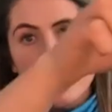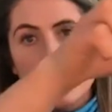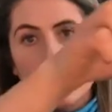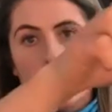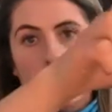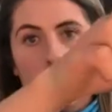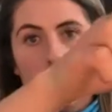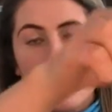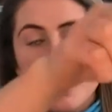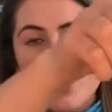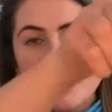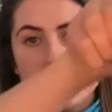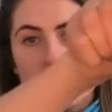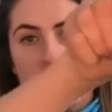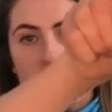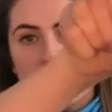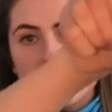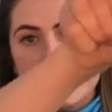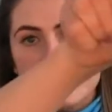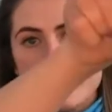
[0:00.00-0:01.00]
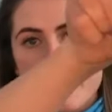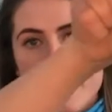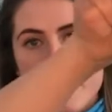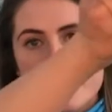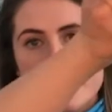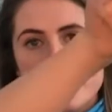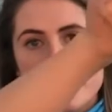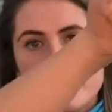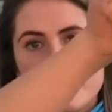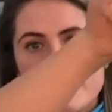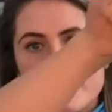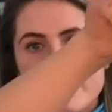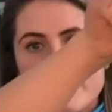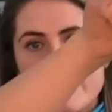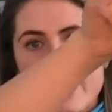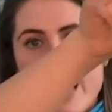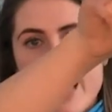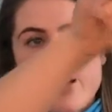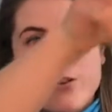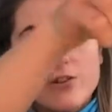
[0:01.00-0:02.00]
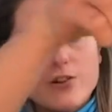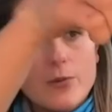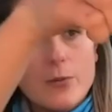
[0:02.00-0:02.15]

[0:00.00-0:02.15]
Your mount is designed to just stay on your